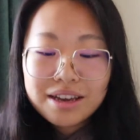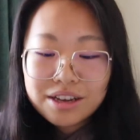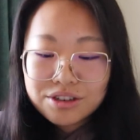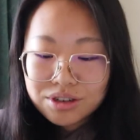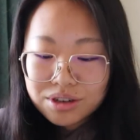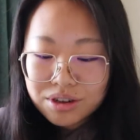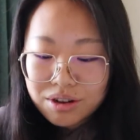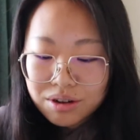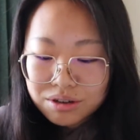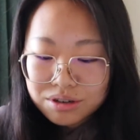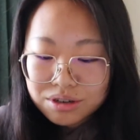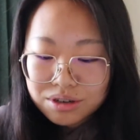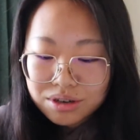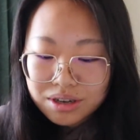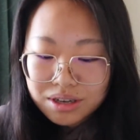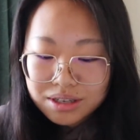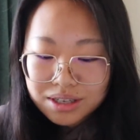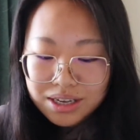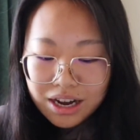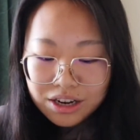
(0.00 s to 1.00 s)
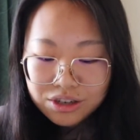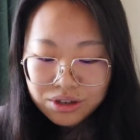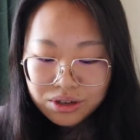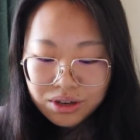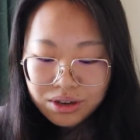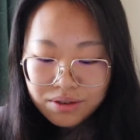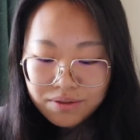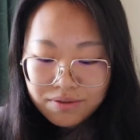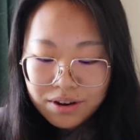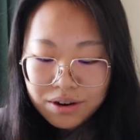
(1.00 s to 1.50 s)
Asian culture, it's
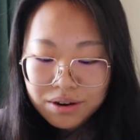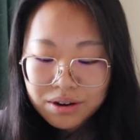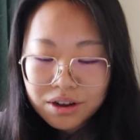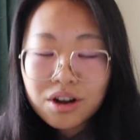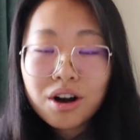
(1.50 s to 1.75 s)
actually very